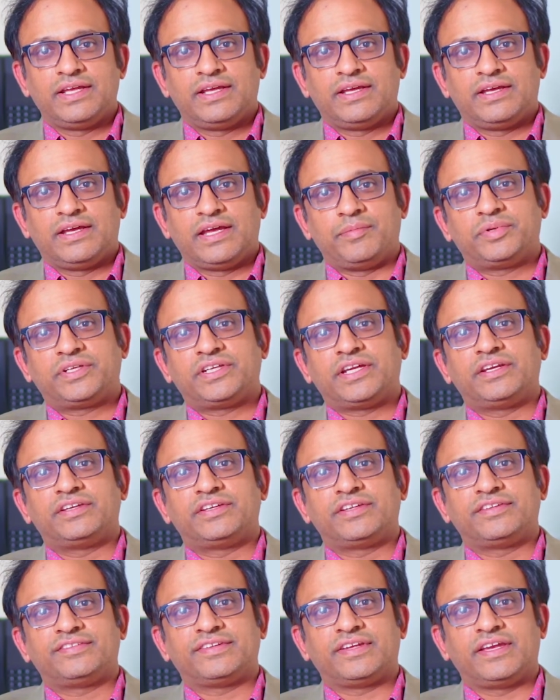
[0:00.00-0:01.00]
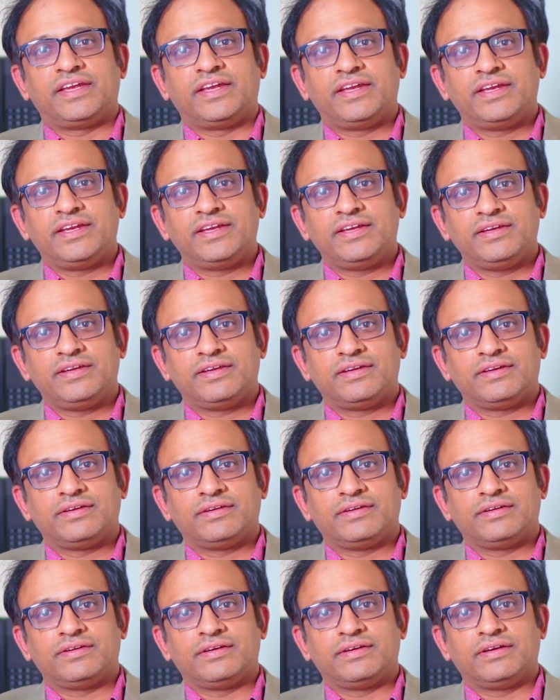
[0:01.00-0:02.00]
Hepatitis A
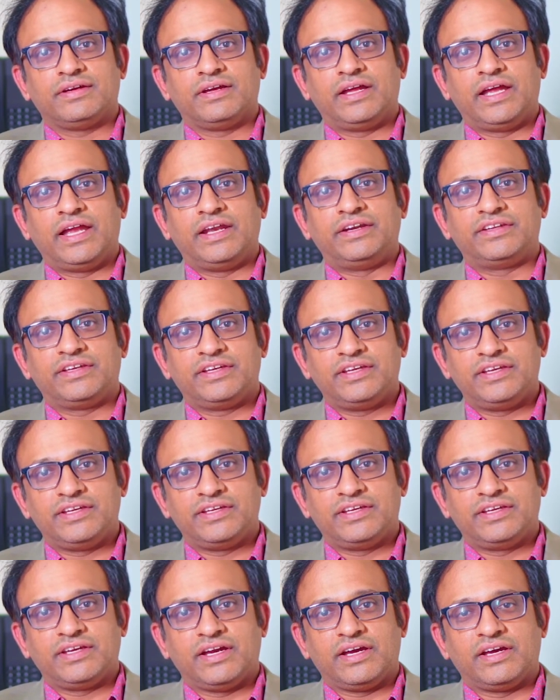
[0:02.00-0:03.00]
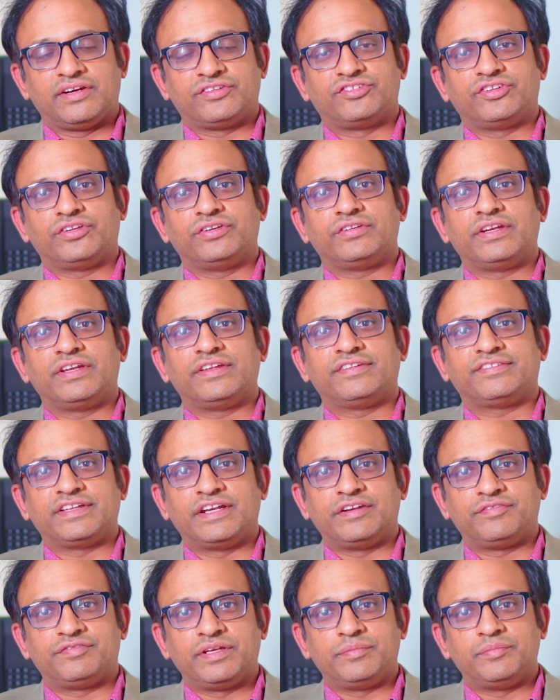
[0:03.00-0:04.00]
and E are generally
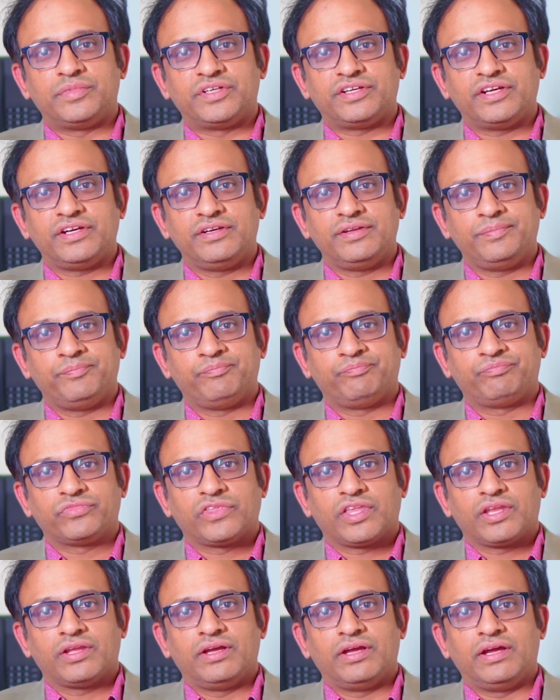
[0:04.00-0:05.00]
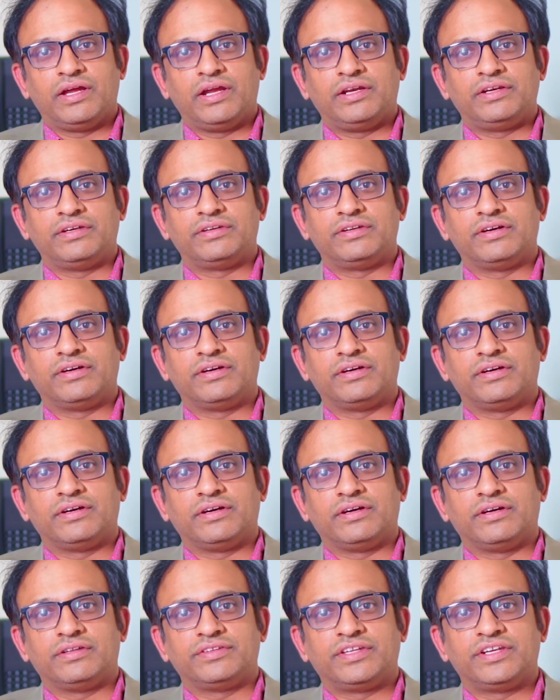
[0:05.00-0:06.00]
self-limited, and
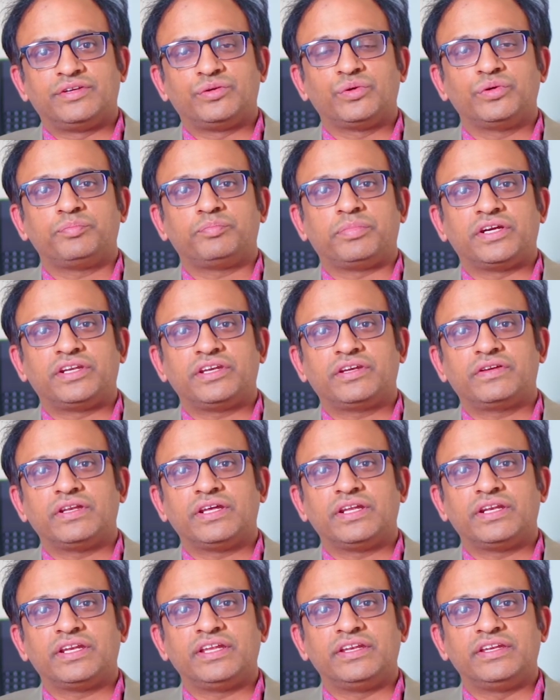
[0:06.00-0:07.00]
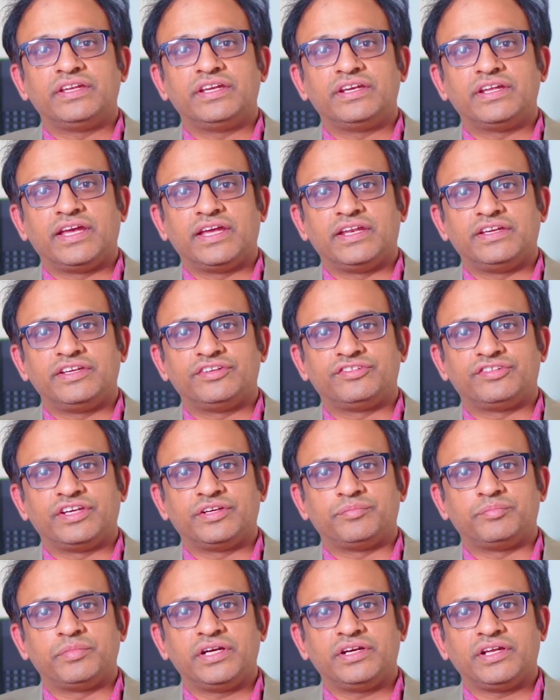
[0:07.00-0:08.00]
they don't particularly need any
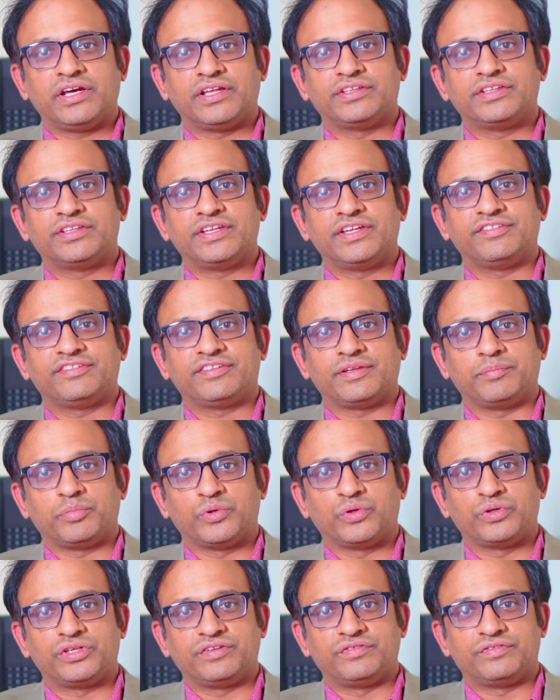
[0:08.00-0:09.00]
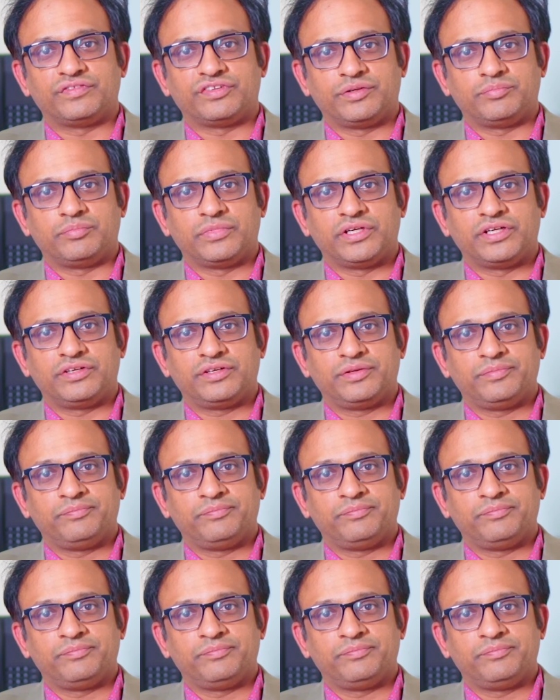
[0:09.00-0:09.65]
treatment other than supportive treatment.